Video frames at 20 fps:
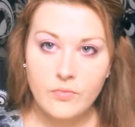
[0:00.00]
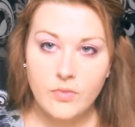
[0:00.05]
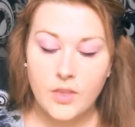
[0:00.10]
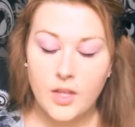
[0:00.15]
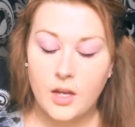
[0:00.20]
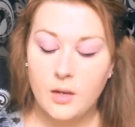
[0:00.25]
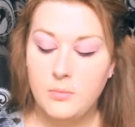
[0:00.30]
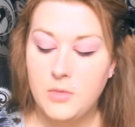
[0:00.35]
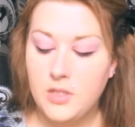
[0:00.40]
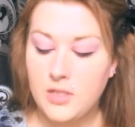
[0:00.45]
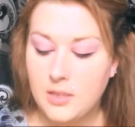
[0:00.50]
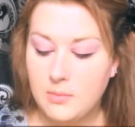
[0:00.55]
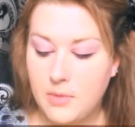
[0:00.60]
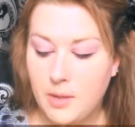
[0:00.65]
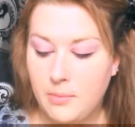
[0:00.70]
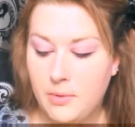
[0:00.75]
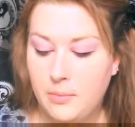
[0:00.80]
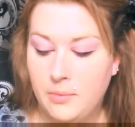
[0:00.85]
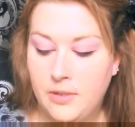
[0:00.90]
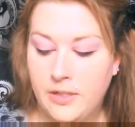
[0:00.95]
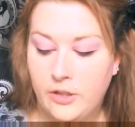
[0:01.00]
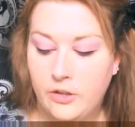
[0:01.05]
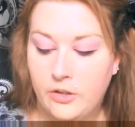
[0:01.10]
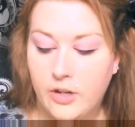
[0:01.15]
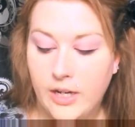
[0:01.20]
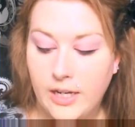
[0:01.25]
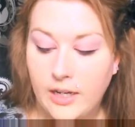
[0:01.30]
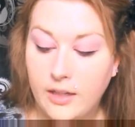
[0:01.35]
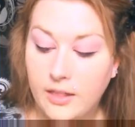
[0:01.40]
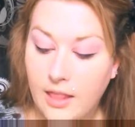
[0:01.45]
Now I'm using my Maybelline
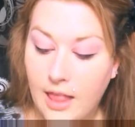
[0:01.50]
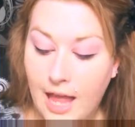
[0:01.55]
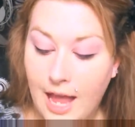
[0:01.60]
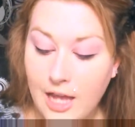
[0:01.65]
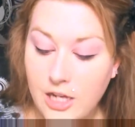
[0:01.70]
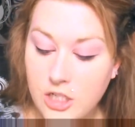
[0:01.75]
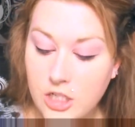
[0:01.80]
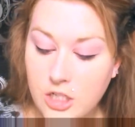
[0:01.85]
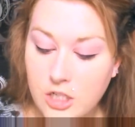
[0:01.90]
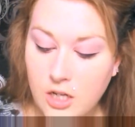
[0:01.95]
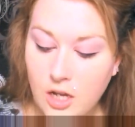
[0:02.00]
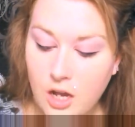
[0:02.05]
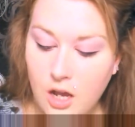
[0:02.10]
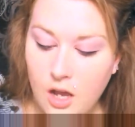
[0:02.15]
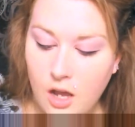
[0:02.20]
Great Lash